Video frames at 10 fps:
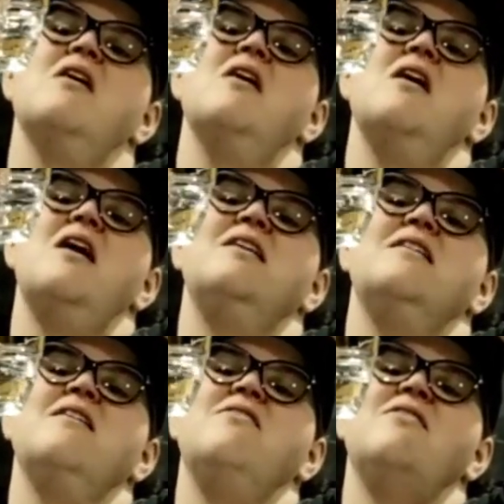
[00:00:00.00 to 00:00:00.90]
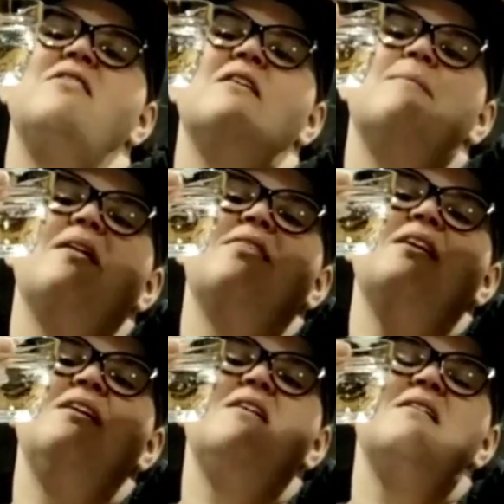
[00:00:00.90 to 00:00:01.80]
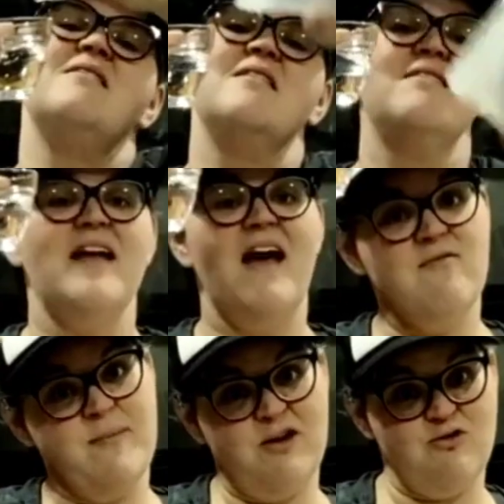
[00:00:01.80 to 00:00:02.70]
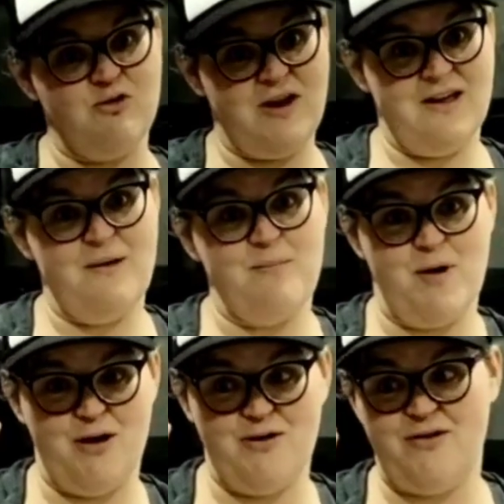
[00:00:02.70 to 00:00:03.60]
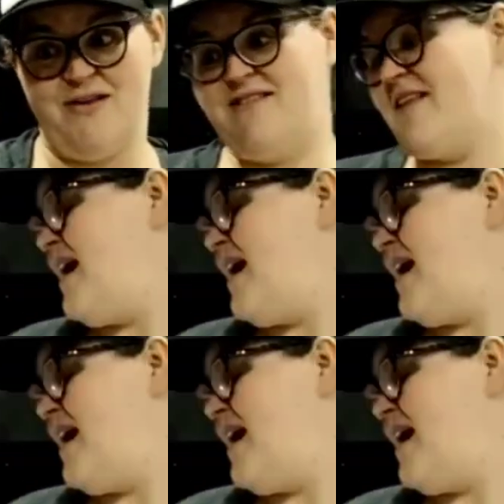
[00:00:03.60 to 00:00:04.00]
And the nicest thing about these is they have measuring marks on the side.